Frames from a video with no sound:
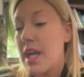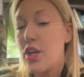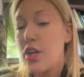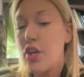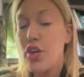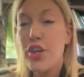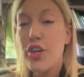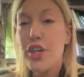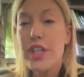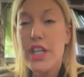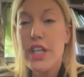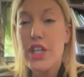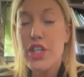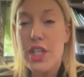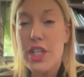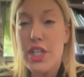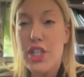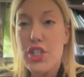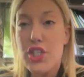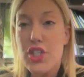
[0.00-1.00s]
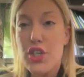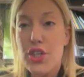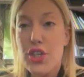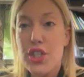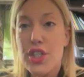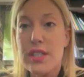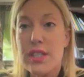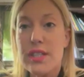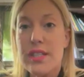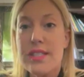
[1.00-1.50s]
Kurdish
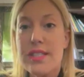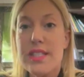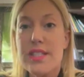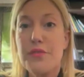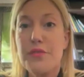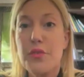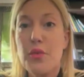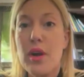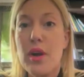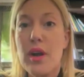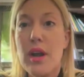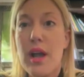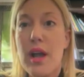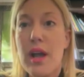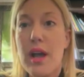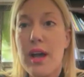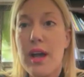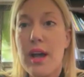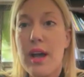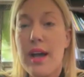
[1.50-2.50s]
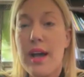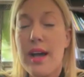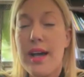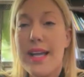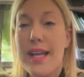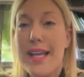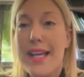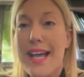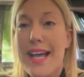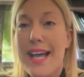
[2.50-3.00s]
insurgents, for
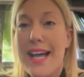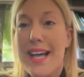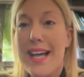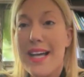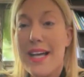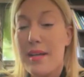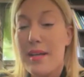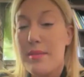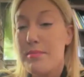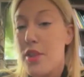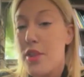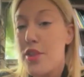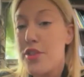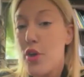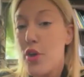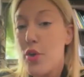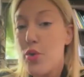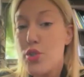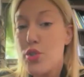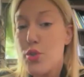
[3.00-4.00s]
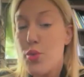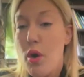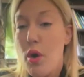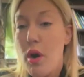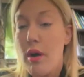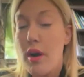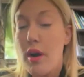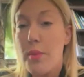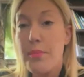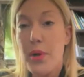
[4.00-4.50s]
those who
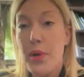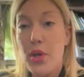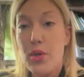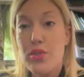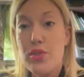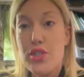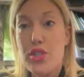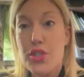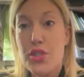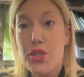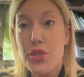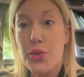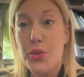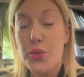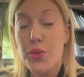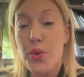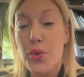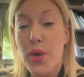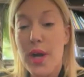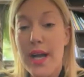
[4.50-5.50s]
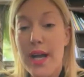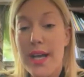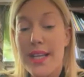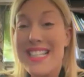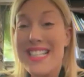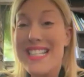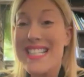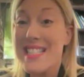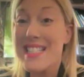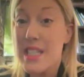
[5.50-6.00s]
are opposed to
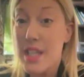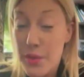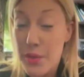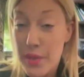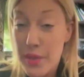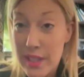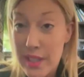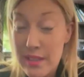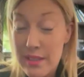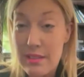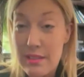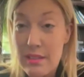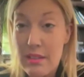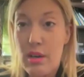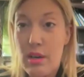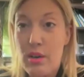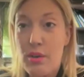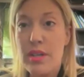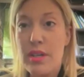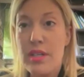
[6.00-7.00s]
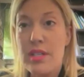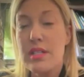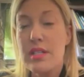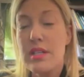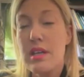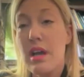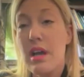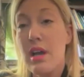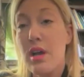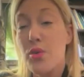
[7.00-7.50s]
the Syrian current
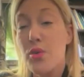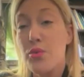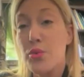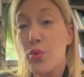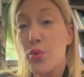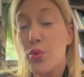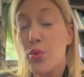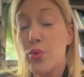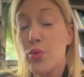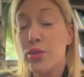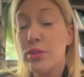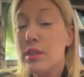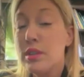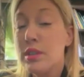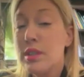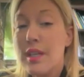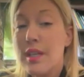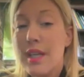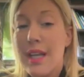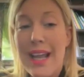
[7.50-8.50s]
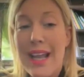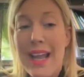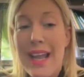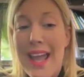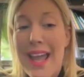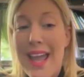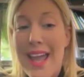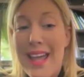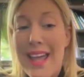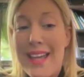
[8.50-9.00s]
rule,
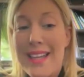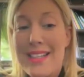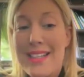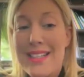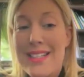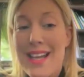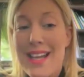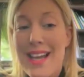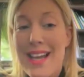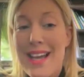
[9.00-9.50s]
and